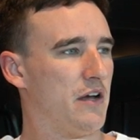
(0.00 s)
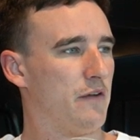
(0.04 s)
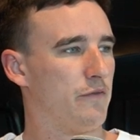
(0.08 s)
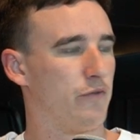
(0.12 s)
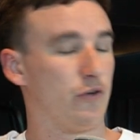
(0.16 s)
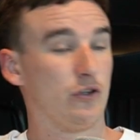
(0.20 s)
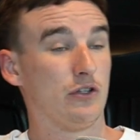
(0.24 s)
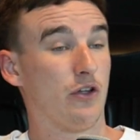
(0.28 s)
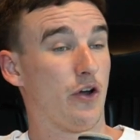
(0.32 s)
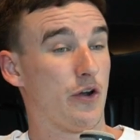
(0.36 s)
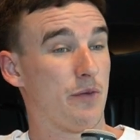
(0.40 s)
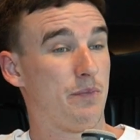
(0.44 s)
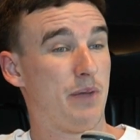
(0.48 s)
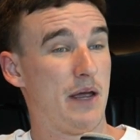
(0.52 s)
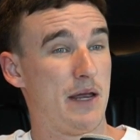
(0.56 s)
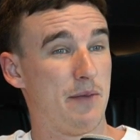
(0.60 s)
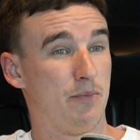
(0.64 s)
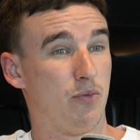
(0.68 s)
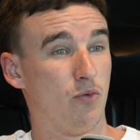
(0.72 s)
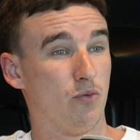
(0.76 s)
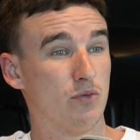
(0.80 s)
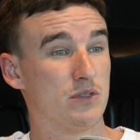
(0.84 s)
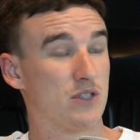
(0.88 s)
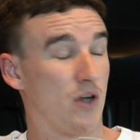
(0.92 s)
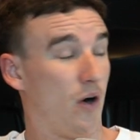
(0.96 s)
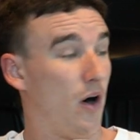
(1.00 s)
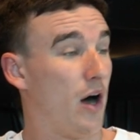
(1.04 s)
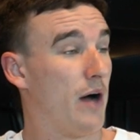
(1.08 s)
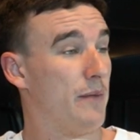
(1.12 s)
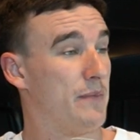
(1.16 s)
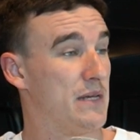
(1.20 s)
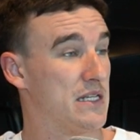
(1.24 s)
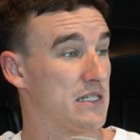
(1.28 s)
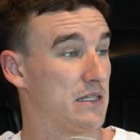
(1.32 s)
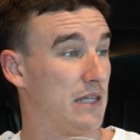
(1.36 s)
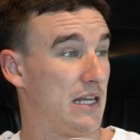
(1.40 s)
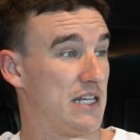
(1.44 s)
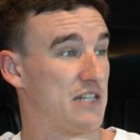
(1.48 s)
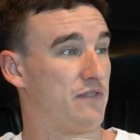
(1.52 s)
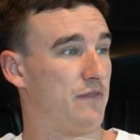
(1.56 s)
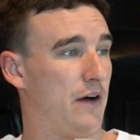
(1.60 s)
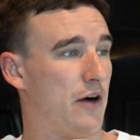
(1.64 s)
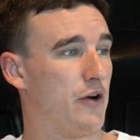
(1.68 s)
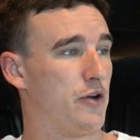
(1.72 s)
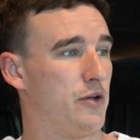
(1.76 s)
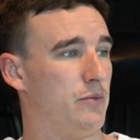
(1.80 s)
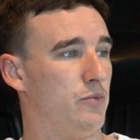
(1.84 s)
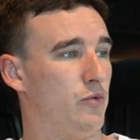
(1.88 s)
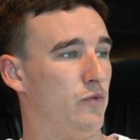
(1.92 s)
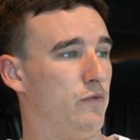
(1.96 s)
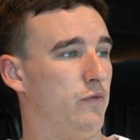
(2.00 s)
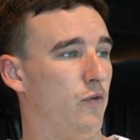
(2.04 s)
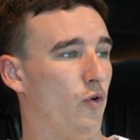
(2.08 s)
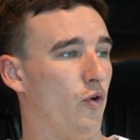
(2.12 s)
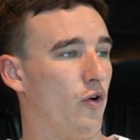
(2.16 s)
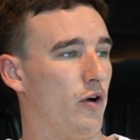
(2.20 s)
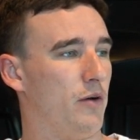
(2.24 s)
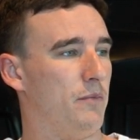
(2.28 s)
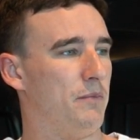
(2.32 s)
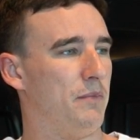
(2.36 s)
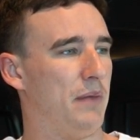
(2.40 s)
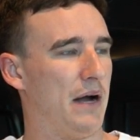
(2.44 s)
For a lot of people, time is less valuable for them.